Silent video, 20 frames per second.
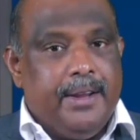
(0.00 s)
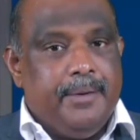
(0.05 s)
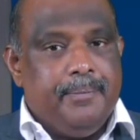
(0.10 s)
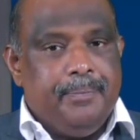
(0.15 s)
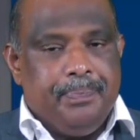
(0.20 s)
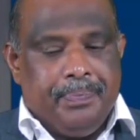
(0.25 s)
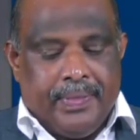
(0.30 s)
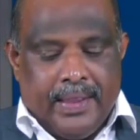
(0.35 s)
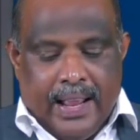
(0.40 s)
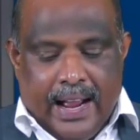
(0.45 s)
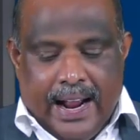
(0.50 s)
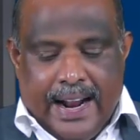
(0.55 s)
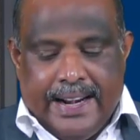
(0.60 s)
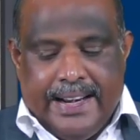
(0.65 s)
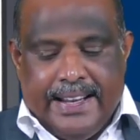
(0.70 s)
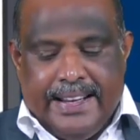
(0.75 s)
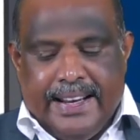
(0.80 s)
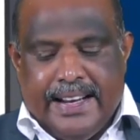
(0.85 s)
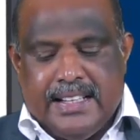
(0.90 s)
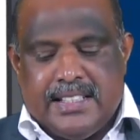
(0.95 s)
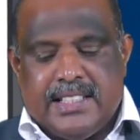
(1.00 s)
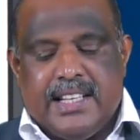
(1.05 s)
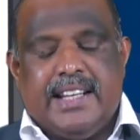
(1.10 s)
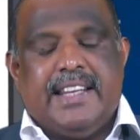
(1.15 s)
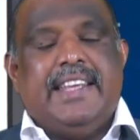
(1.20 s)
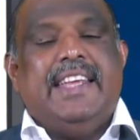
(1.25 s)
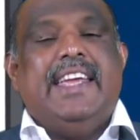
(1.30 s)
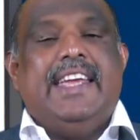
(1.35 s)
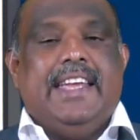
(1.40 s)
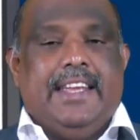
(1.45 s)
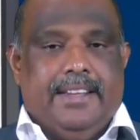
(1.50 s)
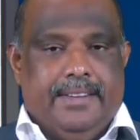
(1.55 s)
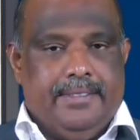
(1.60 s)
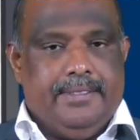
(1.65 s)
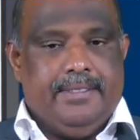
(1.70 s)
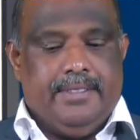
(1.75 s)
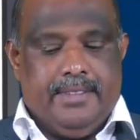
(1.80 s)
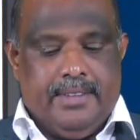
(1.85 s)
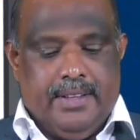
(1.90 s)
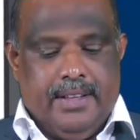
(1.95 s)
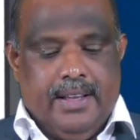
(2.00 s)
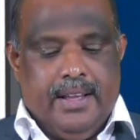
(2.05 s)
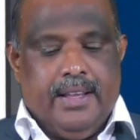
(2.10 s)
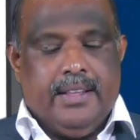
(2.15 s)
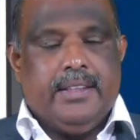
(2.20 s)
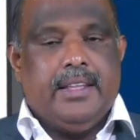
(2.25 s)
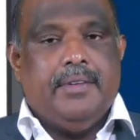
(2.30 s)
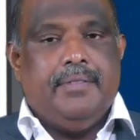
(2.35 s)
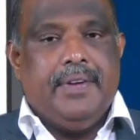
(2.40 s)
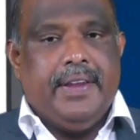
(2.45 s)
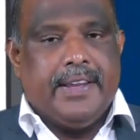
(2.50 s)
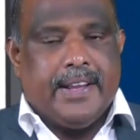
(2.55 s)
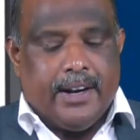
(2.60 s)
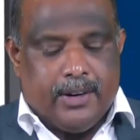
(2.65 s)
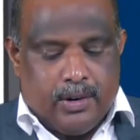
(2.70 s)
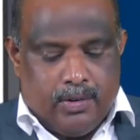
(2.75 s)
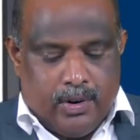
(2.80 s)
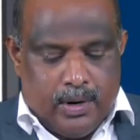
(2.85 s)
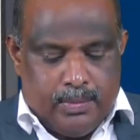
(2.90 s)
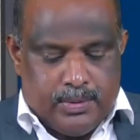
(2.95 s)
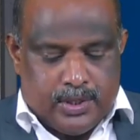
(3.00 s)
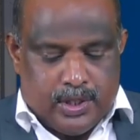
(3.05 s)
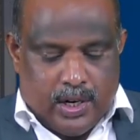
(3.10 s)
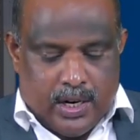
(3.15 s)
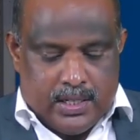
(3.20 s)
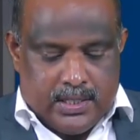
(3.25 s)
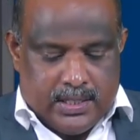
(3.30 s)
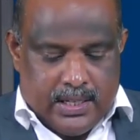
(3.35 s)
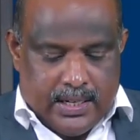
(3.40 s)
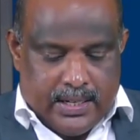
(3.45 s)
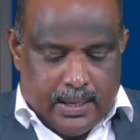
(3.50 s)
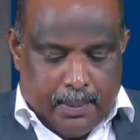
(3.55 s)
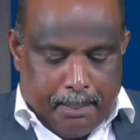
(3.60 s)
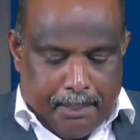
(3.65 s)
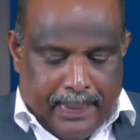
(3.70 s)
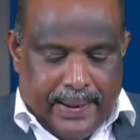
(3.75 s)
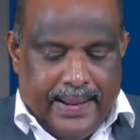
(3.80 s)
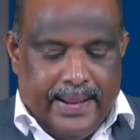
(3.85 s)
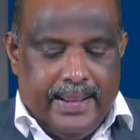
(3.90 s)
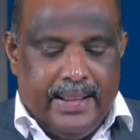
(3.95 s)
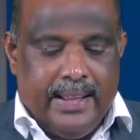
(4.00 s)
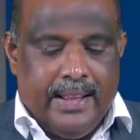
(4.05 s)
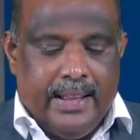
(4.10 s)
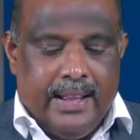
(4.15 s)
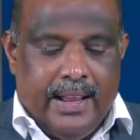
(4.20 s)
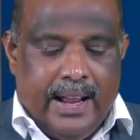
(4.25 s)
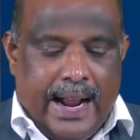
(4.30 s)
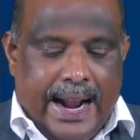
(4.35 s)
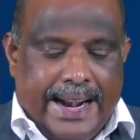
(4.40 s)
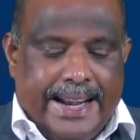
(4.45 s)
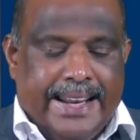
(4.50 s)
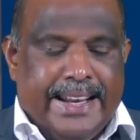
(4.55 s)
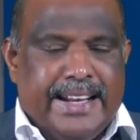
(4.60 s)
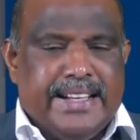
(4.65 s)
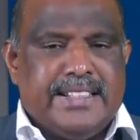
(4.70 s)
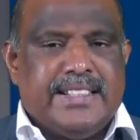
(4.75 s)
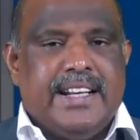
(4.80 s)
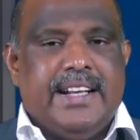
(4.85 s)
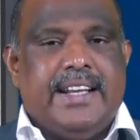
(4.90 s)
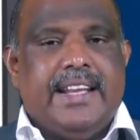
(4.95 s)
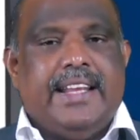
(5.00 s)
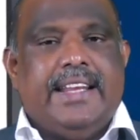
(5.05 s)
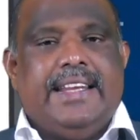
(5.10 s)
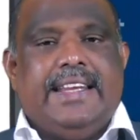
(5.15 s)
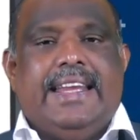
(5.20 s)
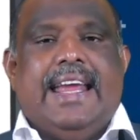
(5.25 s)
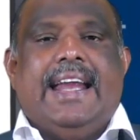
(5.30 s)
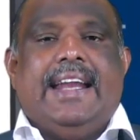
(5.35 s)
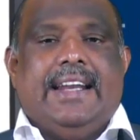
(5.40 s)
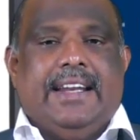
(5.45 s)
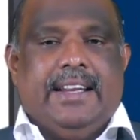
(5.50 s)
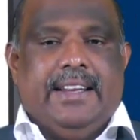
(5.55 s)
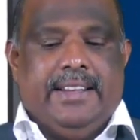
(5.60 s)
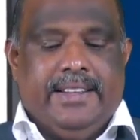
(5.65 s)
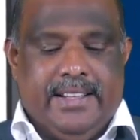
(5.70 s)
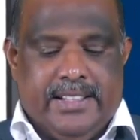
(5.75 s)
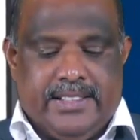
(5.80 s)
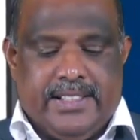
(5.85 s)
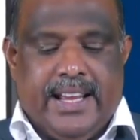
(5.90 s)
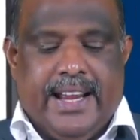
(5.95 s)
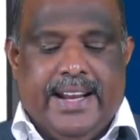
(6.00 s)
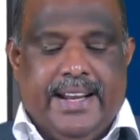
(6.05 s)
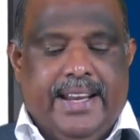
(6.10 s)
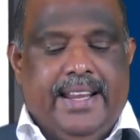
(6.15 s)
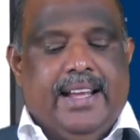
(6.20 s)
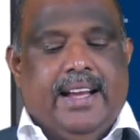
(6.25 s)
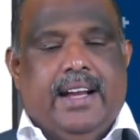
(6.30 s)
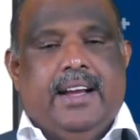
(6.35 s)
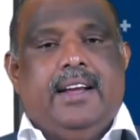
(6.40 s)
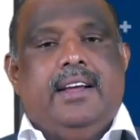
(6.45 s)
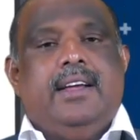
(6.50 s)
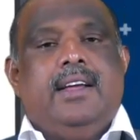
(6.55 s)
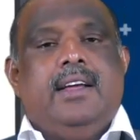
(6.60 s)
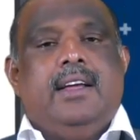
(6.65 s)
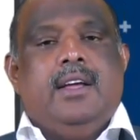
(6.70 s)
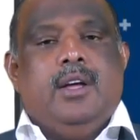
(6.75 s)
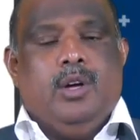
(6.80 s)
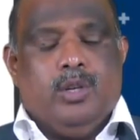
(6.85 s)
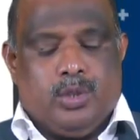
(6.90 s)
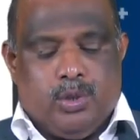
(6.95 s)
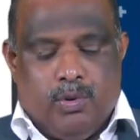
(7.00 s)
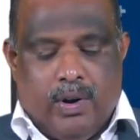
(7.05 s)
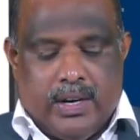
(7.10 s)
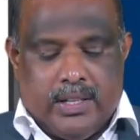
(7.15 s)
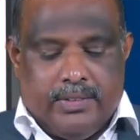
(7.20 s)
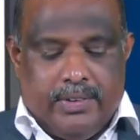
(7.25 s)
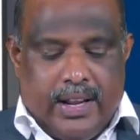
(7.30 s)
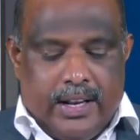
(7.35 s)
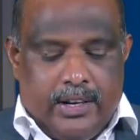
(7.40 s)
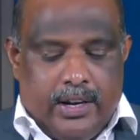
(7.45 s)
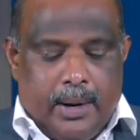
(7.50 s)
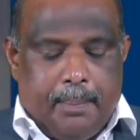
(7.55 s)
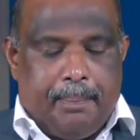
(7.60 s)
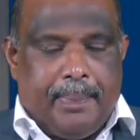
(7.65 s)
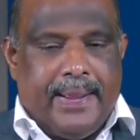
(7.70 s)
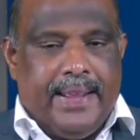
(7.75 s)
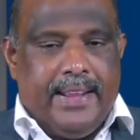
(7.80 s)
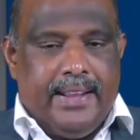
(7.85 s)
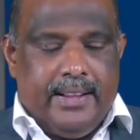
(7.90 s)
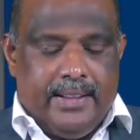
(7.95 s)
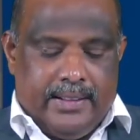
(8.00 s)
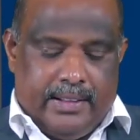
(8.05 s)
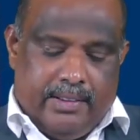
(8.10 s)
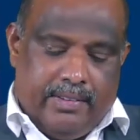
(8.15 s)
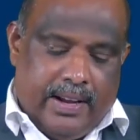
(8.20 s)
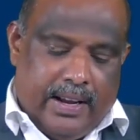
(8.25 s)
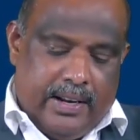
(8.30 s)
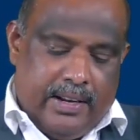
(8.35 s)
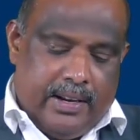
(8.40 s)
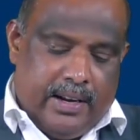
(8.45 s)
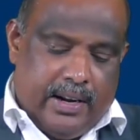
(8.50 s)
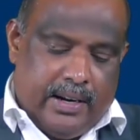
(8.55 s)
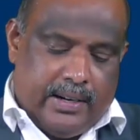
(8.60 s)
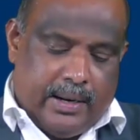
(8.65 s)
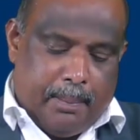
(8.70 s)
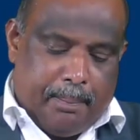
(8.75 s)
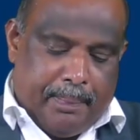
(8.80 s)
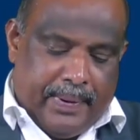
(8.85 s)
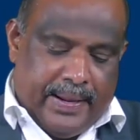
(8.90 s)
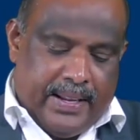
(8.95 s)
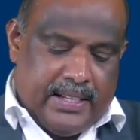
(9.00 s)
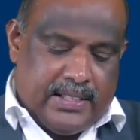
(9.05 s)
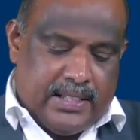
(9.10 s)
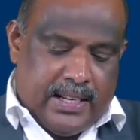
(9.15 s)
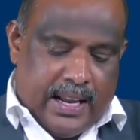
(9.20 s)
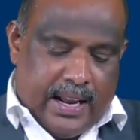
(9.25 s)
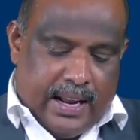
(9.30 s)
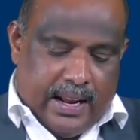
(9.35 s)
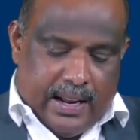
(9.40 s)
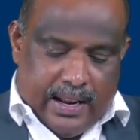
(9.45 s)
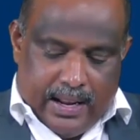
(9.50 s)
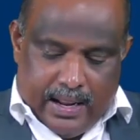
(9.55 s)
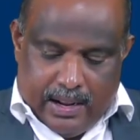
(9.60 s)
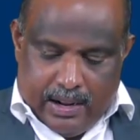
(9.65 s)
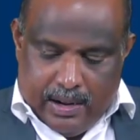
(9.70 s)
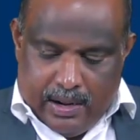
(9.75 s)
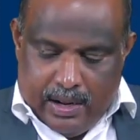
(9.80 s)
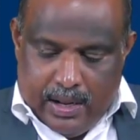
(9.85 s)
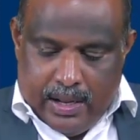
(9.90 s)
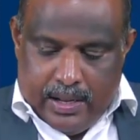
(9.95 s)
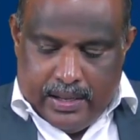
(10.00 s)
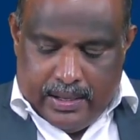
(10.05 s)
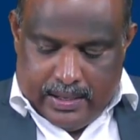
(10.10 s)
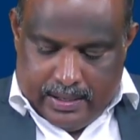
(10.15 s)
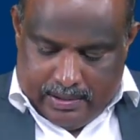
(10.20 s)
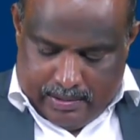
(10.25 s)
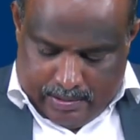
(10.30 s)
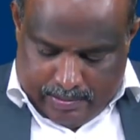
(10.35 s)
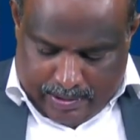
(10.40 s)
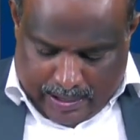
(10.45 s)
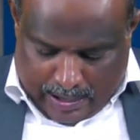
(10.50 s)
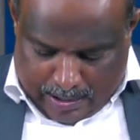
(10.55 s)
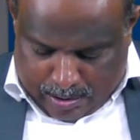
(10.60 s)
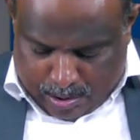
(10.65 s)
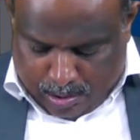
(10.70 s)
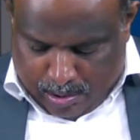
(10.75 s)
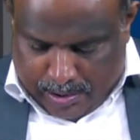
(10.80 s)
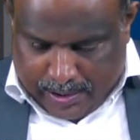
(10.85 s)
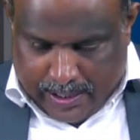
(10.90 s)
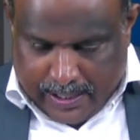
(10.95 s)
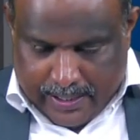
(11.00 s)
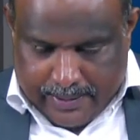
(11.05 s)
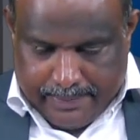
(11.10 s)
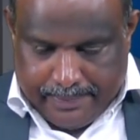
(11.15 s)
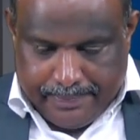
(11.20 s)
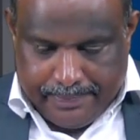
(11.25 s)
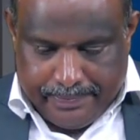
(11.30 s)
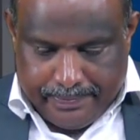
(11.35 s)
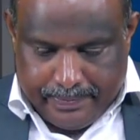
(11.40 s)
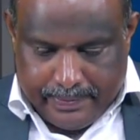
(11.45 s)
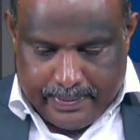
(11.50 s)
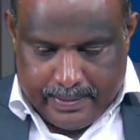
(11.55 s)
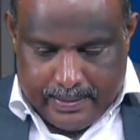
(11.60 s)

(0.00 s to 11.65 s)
P and ends at E. The V control volume starts at P and ends at N. This is the idea. So what is the value at P? The value at P is we have shown here.